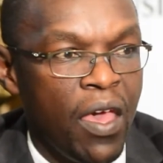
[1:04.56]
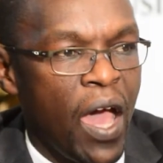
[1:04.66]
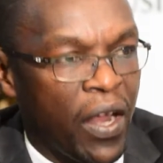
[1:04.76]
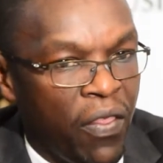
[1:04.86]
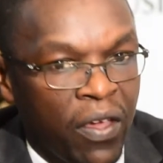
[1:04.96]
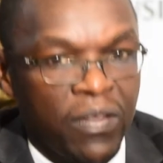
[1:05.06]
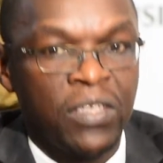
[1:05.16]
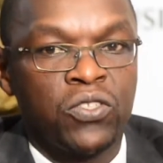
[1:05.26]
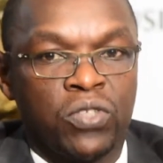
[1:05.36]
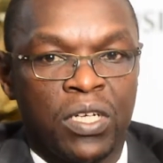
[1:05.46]
And I think
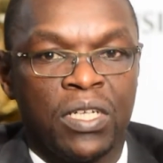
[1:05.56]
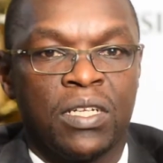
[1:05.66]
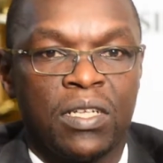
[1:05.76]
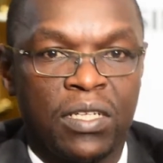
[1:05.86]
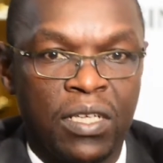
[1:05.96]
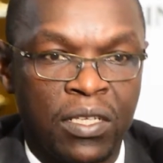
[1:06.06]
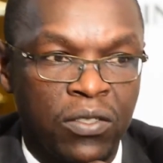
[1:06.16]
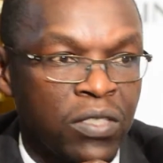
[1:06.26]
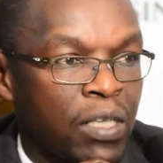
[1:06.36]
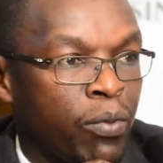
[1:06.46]
this trend is
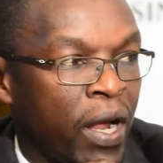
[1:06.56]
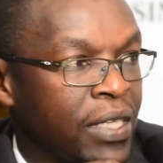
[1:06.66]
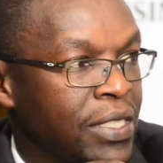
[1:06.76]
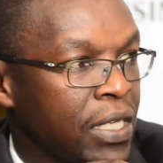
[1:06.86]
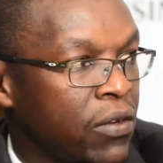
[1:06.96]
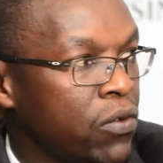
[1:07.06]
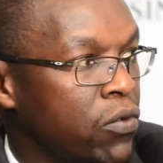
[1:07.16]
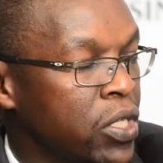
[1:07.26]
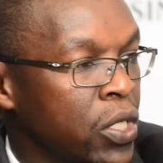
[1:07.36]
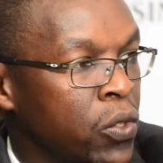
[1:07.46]
not surprising
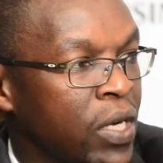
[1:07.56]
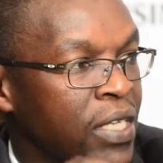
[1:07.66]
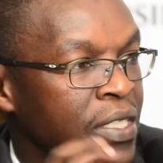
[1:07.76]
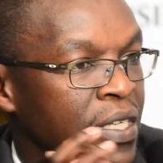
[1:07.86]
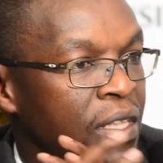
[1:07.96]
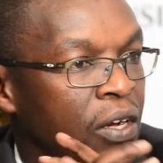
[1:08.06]
when you look at it in the